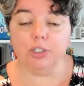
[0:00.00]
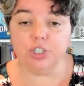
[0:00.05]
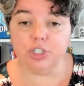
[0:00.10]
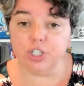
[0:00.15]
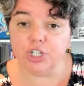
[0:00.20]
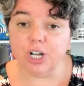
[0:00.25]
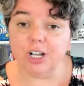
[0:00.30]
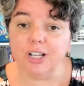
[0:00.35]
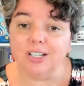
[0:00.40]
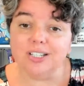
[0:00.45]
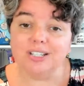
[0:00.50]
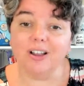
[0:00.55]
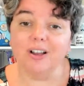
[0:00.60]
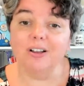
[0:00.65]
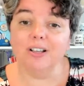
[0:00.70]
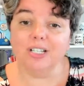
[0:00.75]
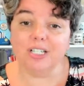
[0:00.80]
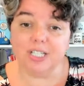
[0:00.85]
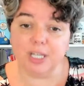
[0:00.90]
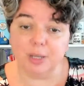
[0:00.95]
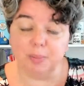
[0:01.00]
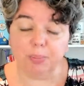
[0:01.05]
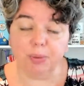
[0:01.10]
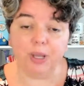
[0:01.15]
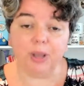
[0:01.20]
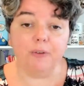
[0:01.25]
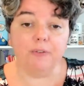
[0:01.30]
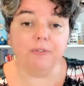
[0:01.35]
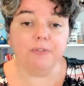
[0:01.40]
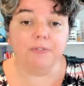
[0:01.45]
just
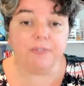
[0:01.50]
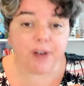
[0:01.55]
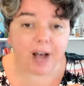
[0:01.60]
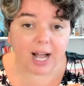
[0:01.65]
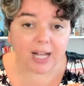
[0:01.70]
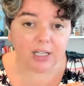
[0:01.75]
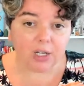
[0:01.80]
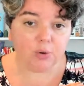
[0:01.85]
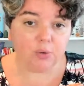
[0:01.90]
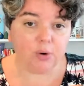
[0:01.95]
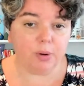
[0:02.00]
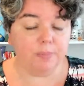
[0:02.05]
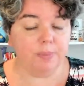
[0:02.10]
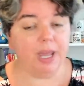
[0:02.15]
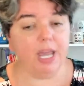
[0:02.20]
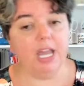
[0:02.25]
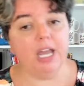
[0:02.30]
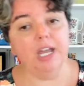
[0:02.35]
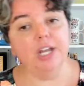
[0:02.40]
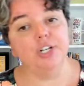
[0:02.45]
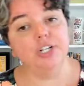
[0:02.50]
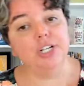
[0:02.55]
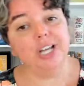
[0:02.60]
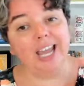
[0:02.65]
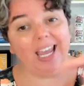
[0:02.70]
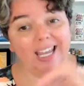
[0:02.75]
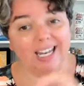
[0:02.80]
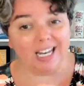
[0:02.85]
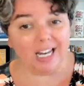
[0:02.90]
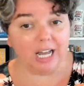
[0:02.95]
simply follow a page
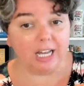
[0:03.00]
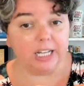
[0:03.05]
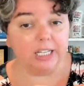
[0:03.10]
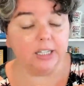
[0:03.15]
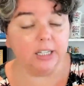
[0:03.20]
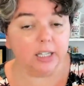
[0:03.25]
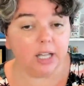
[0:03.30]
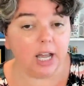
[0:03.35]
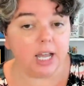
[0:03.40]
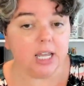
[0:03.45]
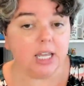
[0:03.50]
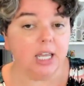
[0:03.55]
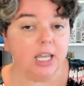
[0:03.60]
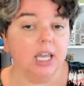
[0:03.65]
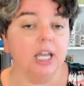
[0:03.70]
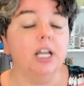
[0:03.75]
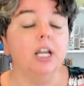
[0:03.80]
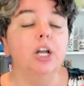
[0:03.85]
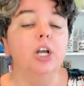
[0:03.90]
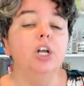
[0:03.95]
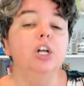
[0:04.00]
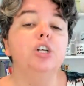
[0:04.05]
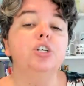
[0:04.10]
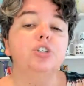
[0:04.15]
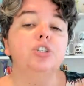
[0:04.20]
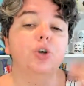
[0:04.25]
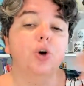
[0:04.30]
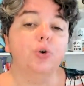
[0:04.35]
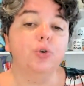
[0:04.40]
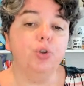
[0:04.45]
and not like it.
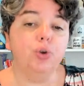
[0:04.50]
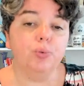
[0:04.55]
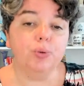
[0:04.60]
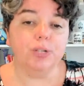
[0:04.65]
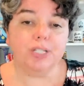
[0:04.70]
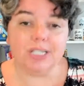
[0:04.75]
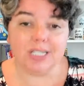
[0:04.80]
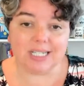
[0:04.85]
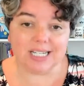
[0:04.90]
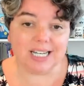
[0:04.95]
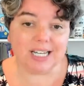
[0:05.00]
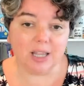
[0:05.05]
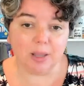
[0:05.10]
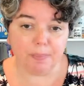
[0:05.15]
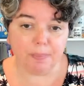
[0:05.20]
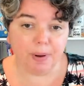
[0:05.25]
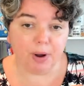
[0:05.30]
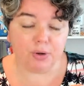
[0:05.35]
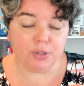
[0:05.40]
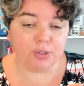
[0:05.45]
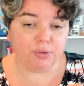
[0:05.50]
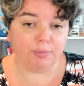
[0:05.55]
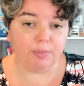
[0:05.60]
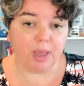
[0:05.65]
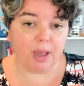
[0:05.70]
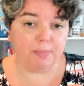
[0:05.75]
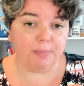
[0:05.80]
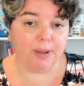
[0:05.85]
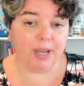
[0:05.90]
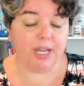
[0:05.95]
So you would see the post from
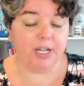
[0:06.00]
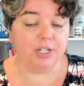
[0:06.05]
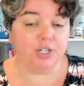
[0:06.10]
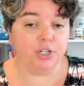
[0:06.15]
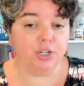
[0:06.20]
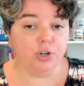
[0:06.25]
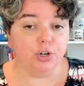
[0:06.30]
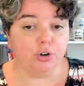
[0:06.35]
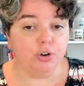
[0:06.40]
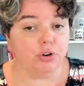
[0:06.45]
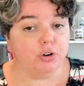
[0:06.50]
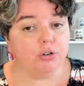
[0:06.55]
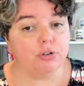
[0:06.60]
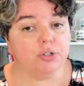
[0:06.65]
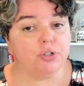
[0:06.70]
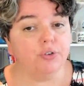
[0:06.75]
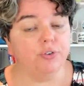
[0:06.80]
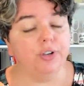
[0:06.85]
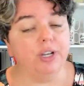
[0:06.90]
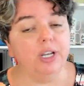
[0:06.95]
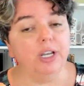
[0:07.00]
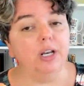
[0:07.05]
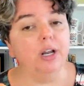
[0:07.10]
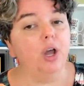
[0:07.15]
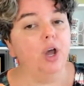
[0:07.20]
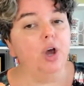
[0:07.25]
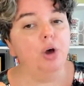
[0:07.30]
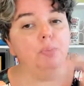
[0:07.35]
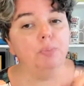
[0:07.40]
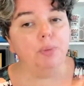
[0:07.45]
that page in your newsfeed,
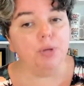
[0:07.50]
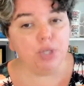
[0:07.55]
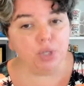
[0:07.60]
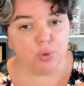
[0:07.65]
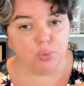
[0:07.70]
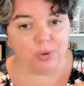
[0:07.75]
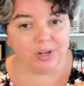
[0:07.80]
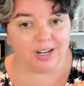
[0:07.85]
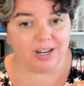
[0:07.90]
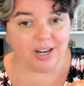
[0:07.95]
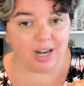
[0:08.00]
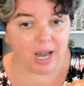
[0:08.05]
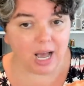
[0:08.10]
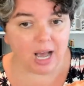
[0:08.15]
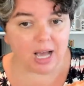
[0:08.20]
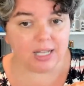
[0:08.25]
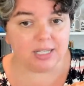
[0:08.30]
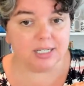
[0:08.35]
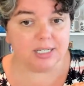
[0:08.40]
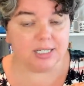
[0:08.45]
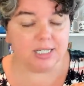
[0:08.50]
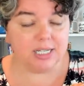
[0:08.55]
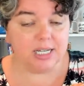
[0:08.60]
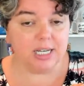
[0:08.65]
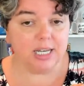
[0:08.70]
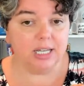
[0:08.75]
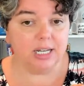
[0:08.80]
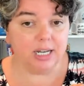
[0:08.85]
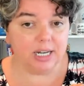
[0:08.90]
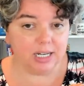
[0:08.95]
but you would not
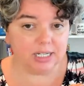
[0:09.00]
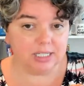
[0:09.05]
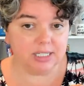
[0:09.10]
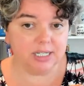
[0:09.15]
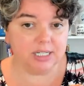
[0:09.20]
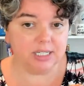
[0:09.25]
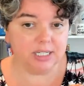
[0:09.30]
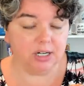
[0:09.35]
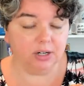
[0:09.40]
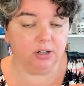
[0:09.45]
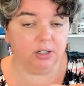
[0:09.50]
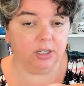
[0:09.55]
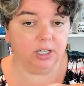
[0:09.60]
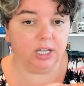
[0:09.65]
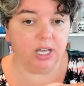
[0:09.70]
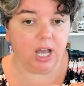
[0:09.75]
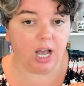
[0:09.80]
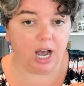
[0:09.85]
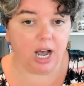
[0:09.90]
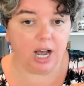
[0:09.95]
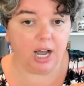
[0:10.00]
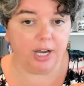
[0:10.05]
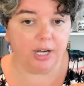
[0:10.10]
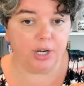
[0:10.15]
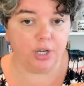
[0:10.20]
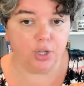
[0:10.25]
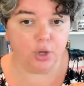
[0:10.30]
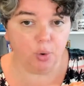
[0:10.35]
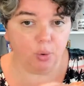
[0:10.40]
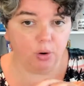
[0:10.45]
see it necessarily
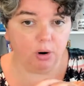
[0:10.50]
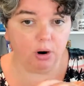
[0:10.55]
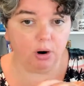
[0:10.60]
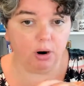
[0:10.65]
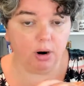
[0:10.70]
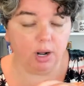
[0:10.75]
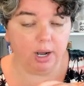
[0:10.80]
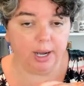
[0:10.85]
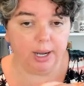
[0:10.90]
on your,